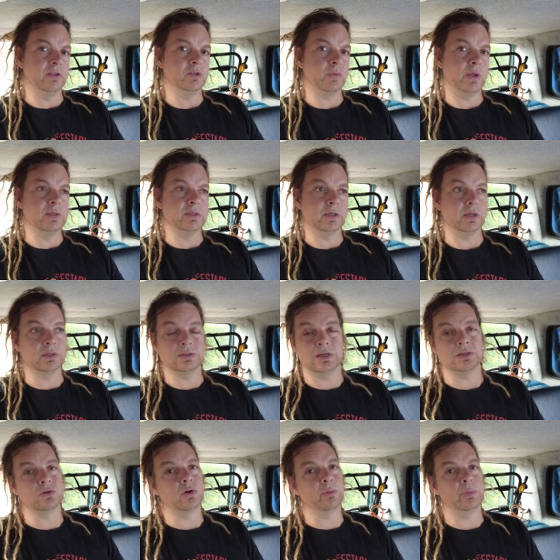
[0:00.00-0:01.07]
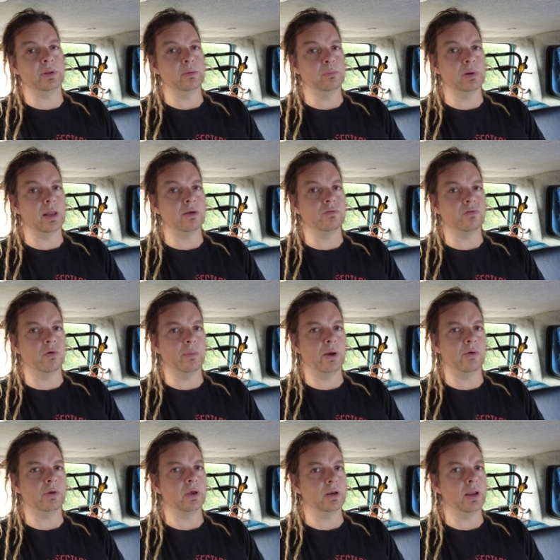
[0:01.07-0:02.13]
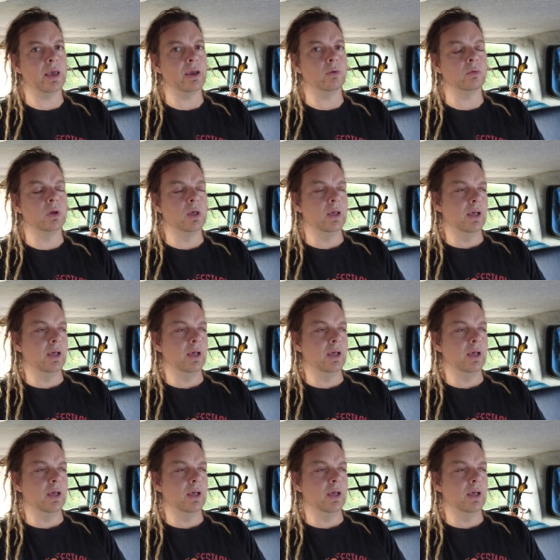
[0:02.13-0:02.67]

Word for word: and 20 because that's already been planned for America now.